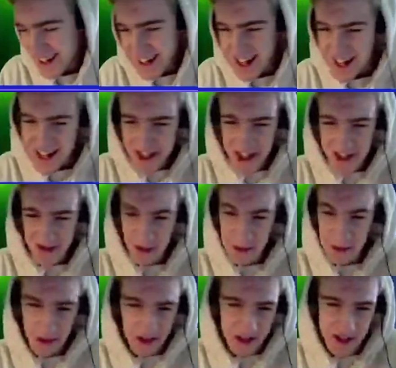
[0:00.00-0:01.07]
It's just
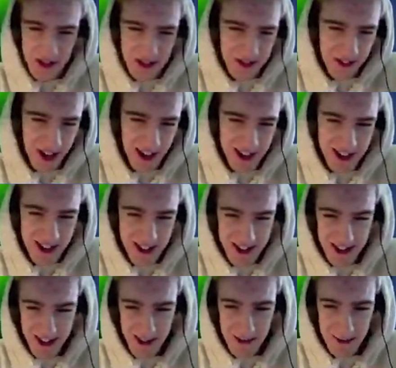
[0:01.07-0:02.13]
Roblox, so it's fine,
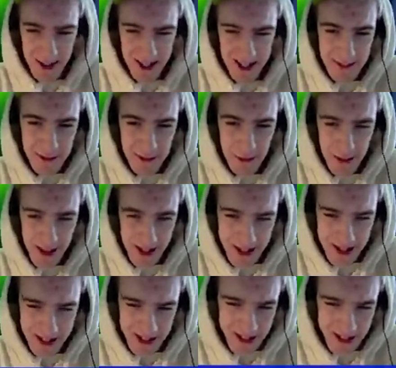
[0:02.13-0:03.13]
but it's a bit weird.